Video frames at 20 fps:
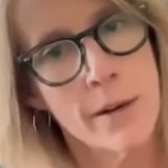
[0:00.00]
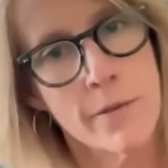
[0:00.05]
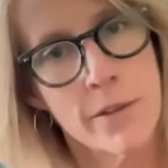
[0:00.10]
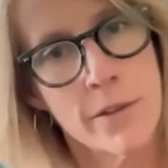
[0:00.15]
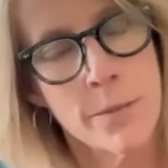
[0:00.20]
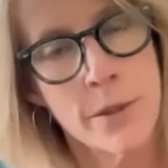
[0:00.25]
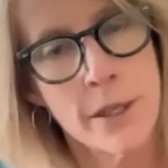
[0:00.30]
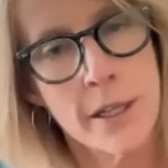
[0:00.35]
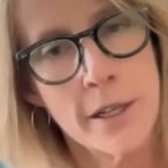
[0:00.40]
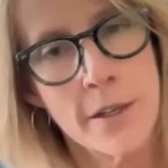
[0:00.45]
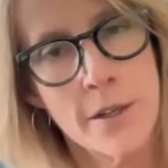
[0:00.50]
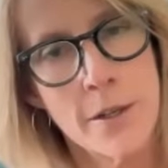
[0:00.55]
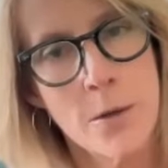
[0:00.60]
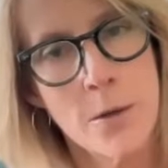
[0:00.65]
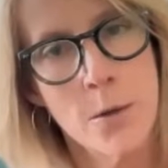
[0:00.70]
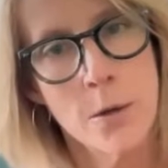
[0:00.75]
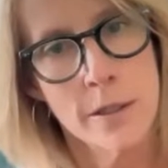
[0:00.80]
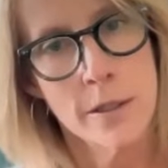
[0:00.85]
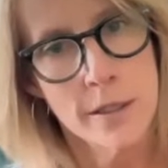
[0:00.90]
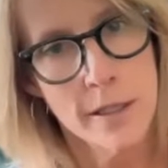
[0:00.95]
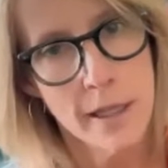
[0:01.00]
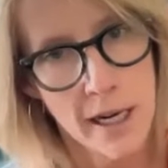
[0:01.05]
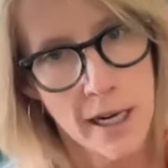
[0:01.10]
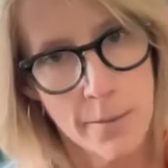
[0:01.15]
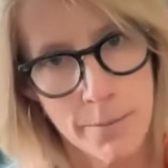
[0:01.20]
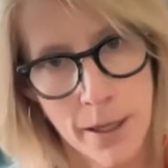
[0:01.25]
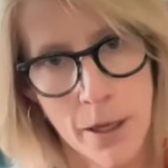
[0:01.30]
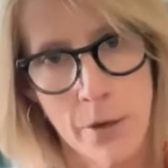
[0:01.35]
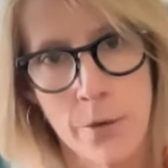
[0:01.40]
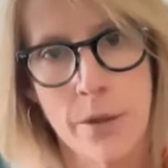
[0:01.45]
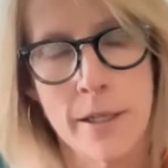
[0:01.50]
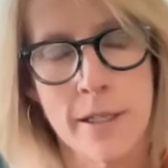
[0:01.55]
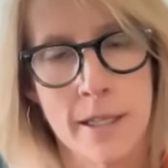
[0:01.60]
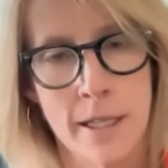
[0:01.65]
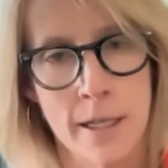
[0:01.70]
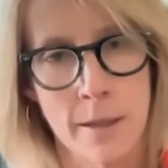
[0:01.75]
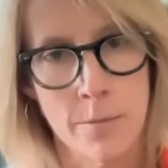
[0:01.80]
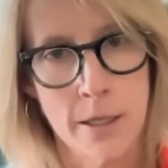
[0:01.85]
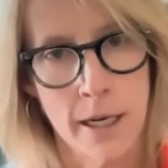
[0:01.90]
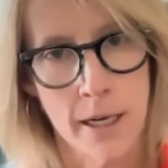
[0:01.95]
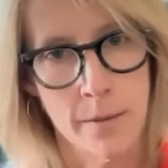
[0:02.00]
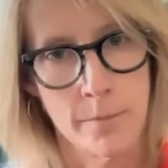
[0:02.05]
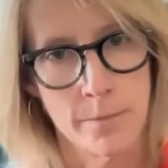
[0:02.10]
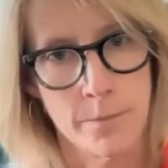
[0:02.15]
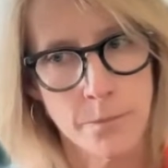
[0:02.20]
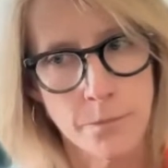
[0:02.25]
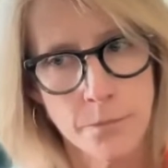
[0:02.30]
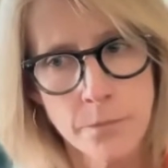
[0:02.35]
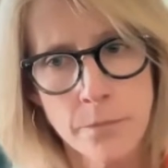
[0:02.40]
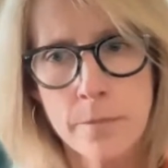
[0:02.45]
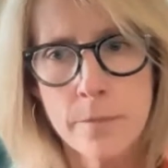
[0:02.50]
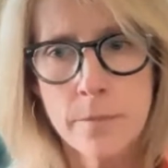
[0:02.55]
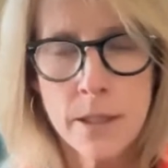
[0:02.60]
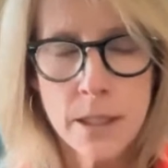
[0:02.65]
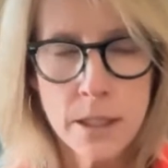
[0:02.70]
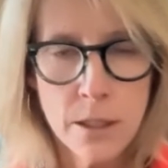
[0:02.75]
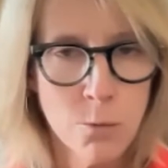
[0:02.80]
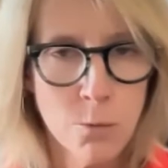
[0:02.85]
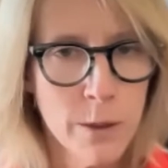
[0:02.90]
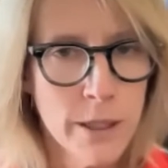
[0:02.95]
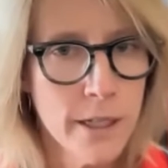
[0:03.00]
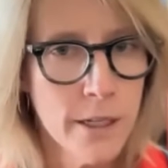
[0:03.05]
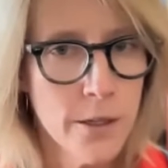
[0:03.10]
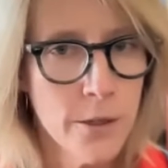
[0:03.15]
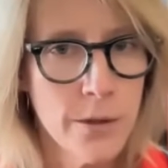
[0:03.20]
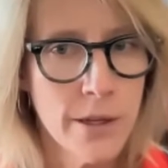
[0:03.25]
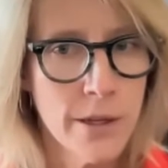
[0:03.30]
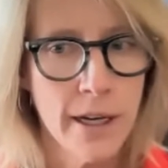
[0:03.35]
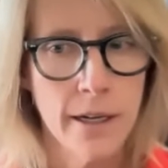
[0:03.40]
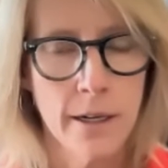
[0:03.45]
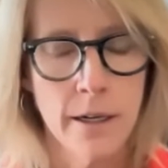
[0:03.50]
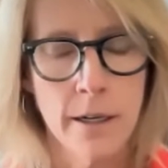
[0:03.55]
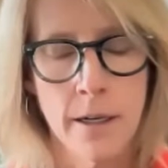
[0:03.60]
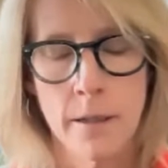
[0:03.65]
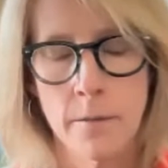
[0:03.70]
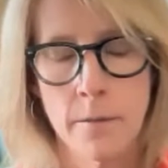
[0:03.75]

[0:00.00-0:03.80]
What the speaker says: completed the course at about the same time. We know that